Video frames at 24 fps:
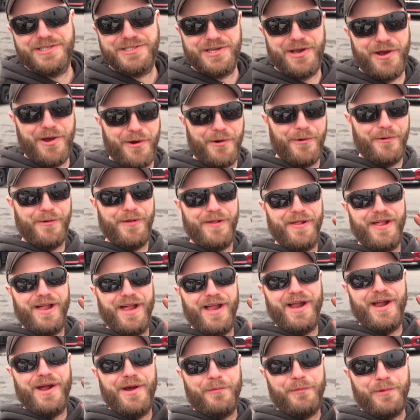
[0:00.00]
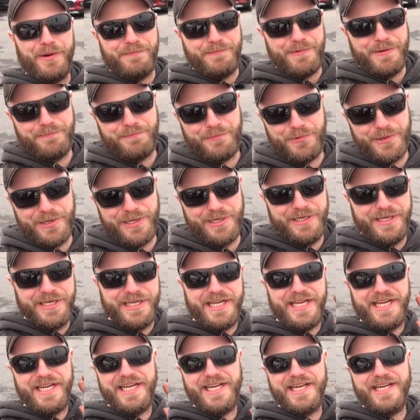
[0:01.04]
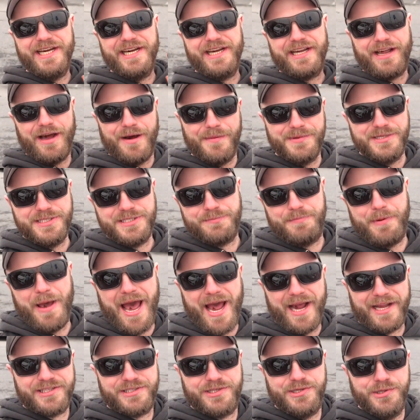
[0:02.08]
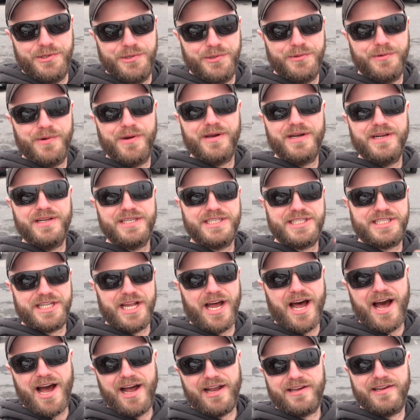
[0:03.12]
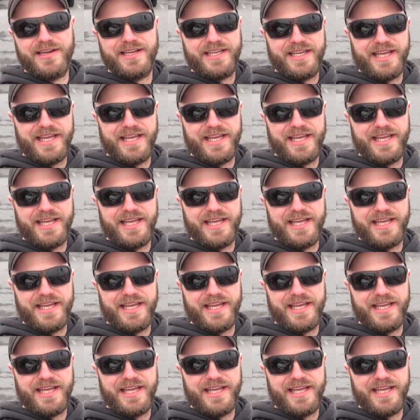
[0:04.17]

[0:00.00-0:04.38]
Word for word: So we've been putting the Cummins back to stock,